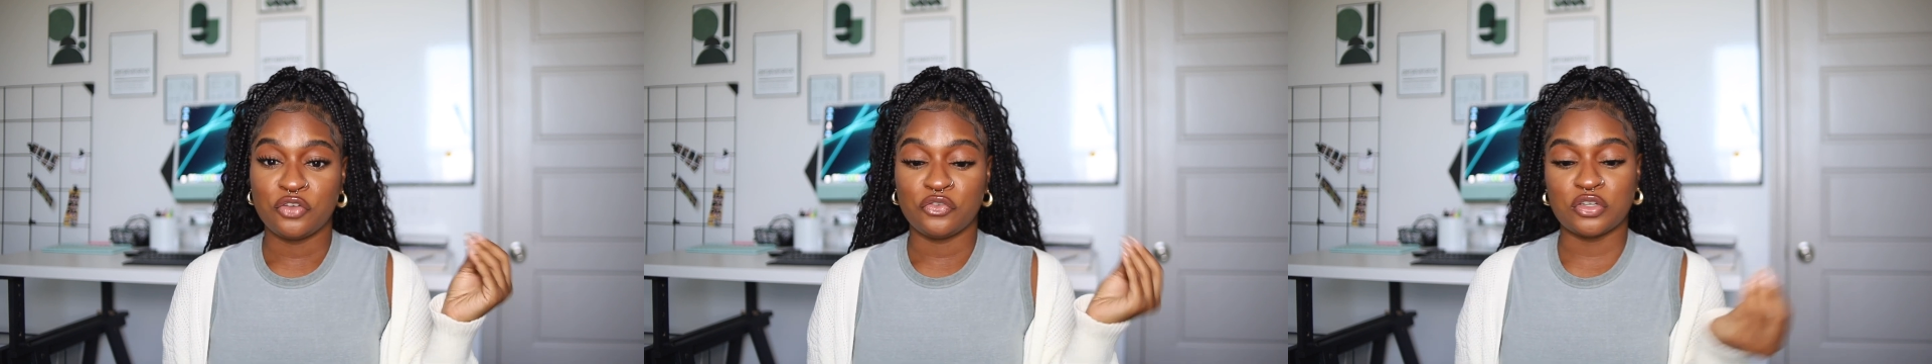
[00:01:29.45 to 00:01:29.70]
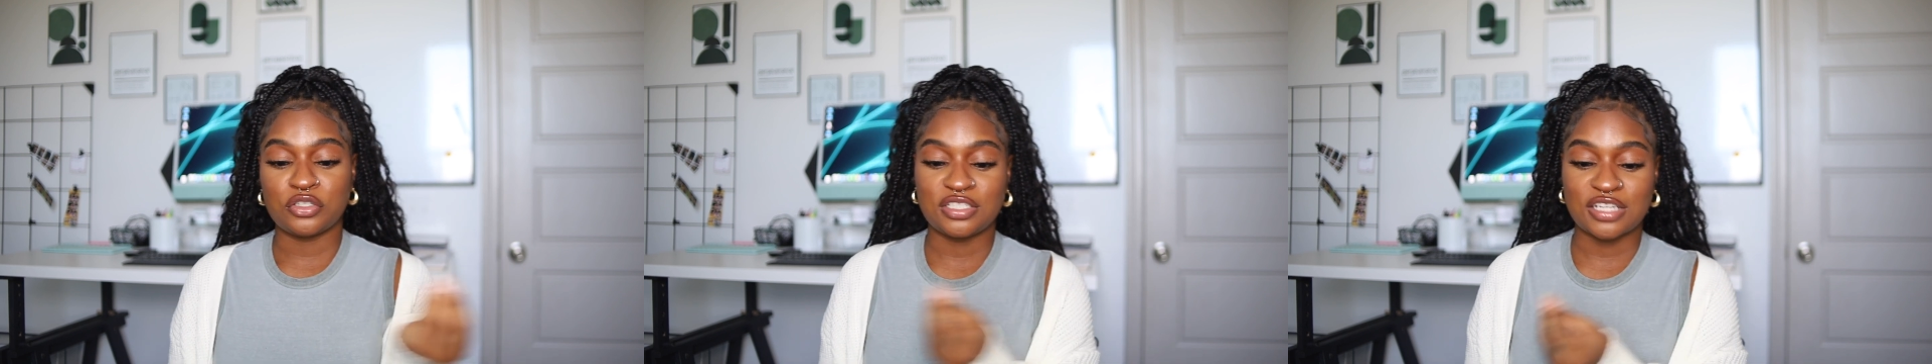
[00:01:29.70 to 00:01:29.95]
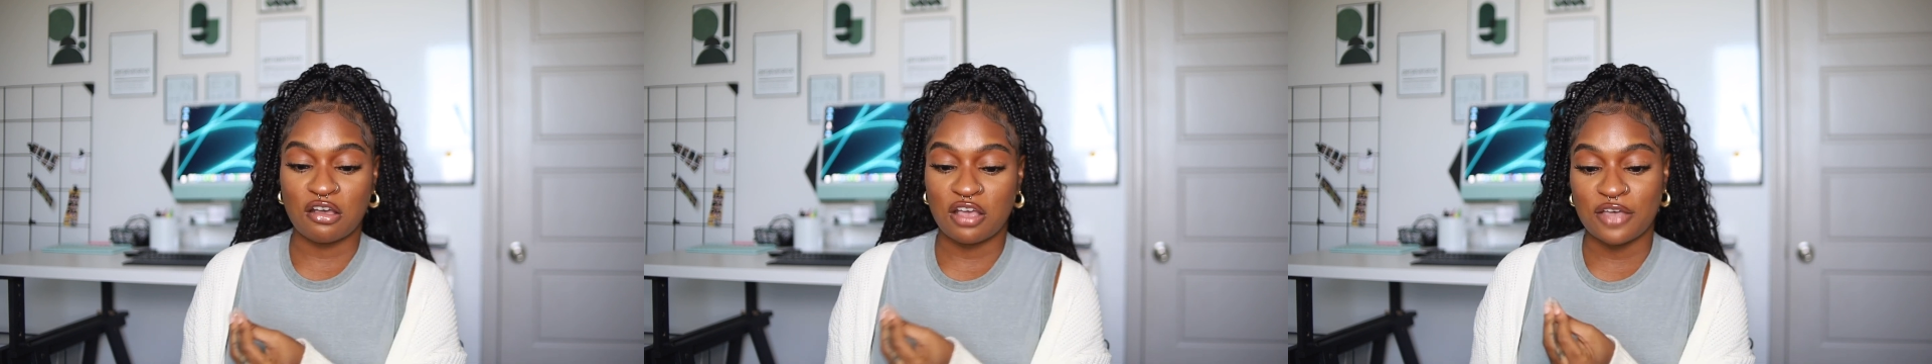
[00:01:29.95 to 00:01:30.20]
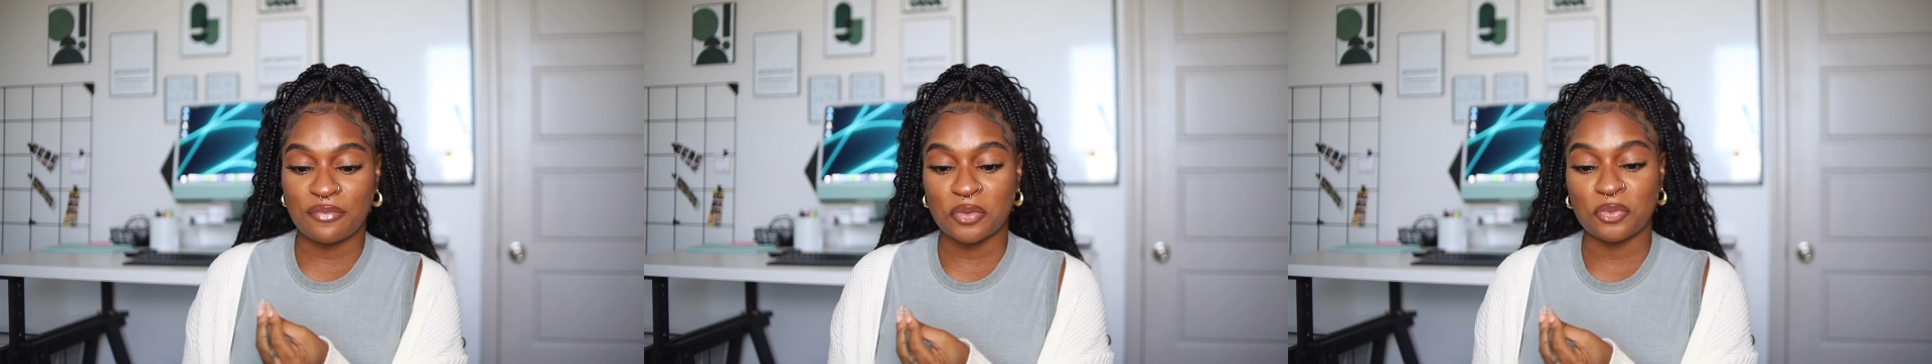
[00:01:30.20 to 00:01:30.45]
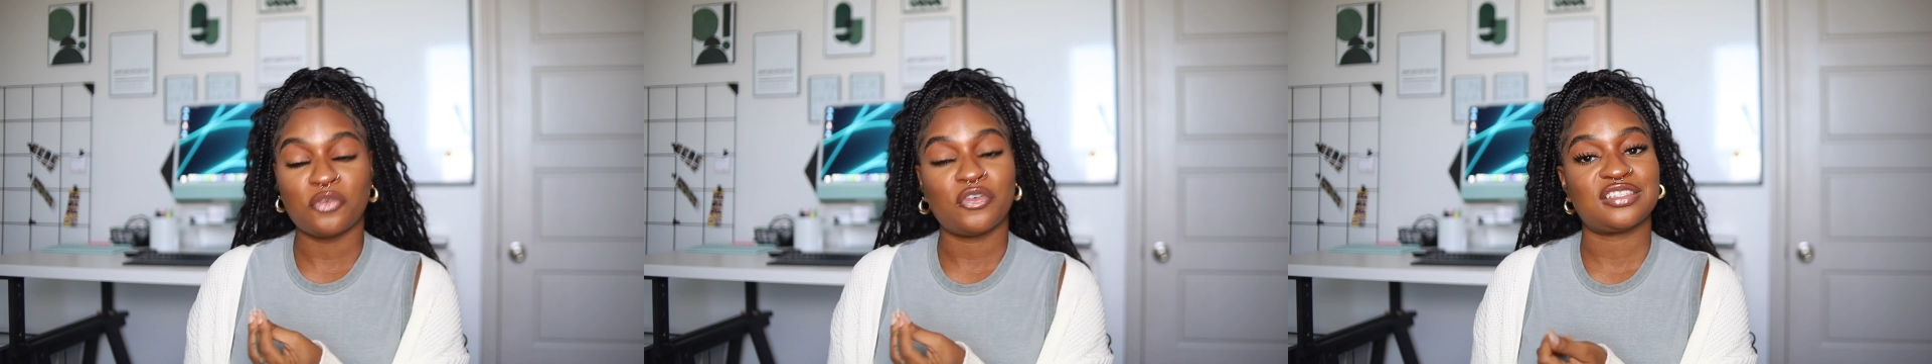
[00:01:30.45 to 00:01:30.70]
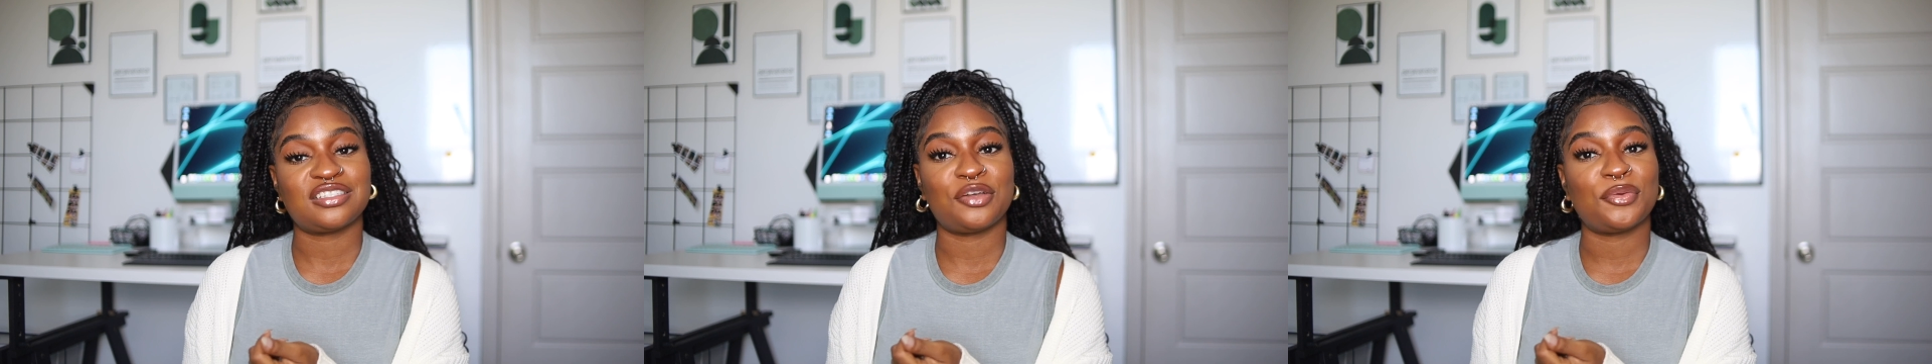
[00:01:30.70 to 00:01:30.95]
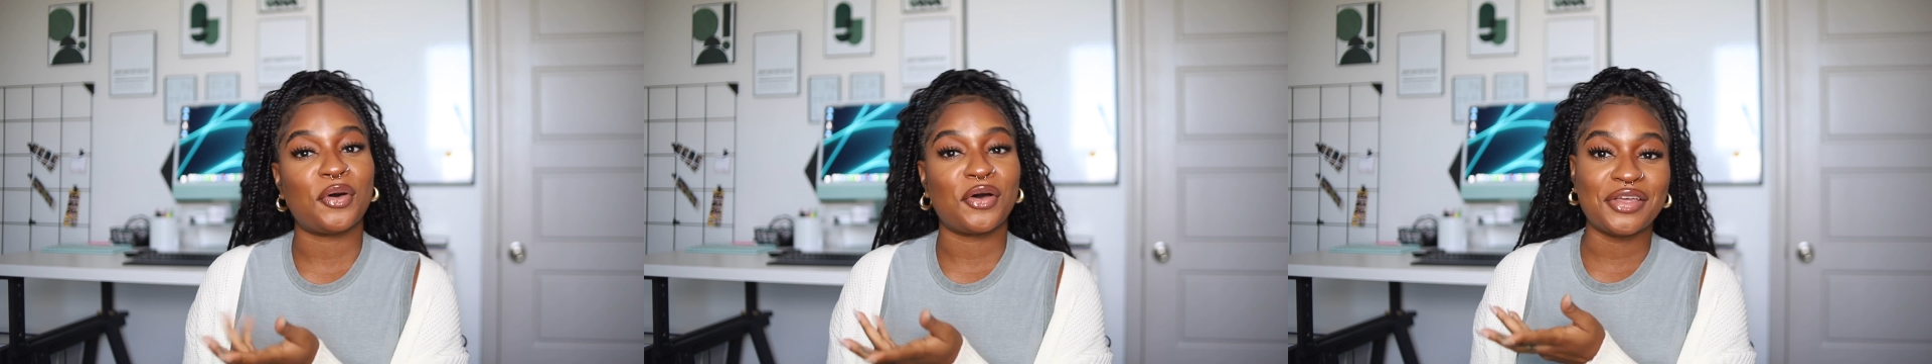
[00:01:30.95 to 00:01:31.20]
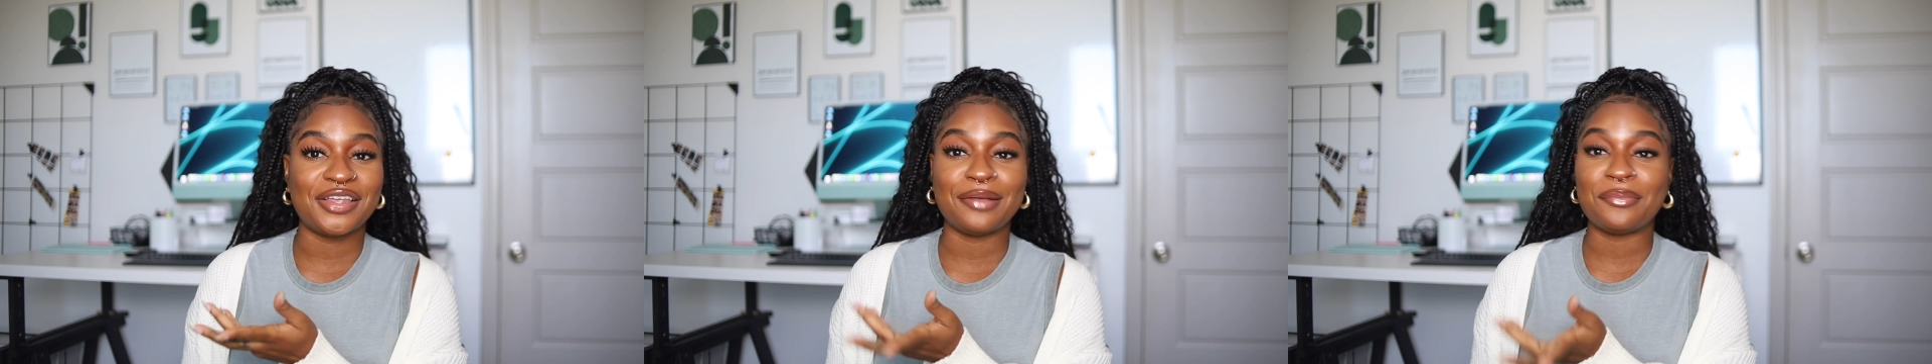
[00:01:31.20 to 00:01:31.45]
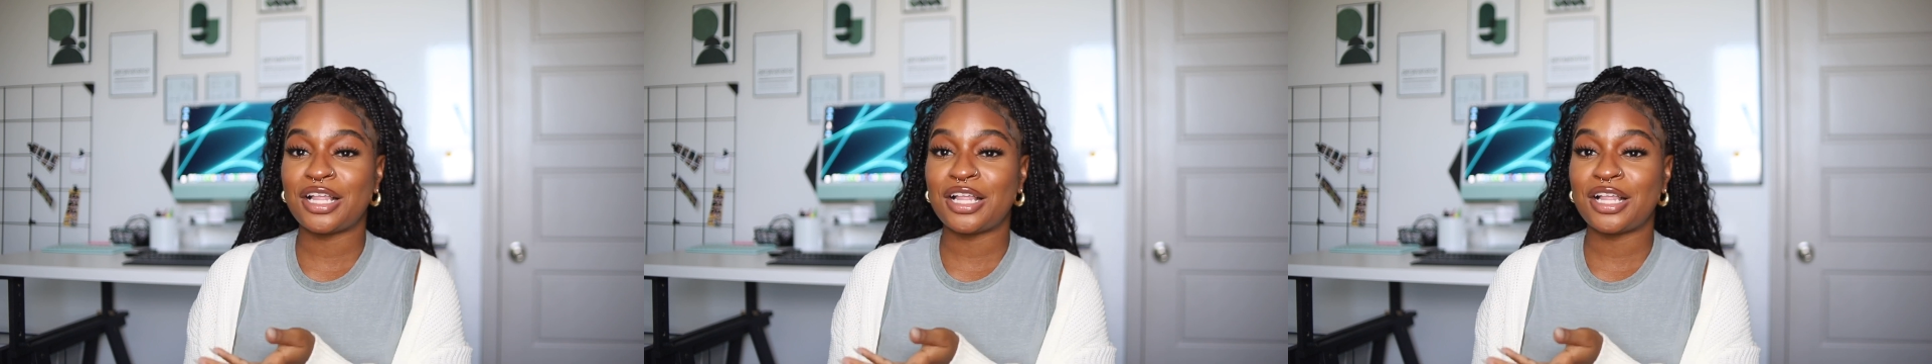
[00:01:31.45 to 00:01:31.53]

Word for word: versus how i have my profile set up on